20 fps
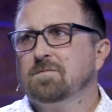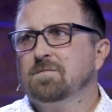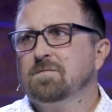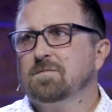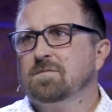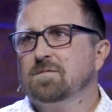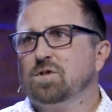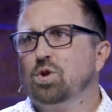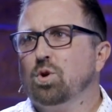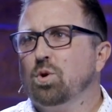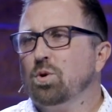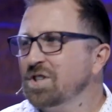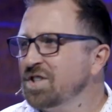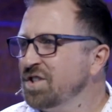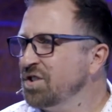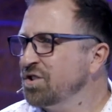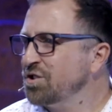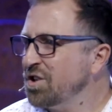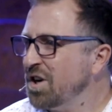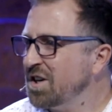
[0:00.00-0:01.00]
The Lord's
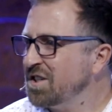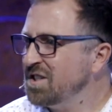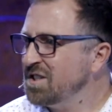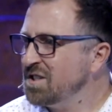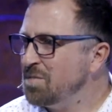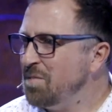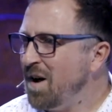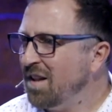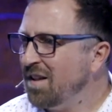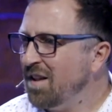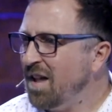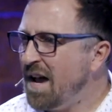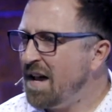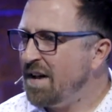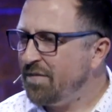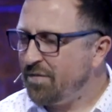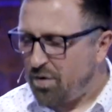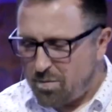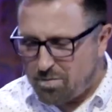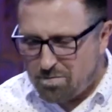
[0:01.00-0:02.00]
instructions about
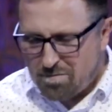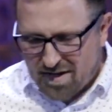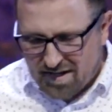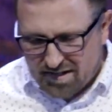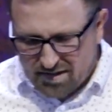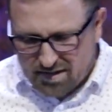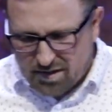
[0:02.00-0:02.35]
life are meant to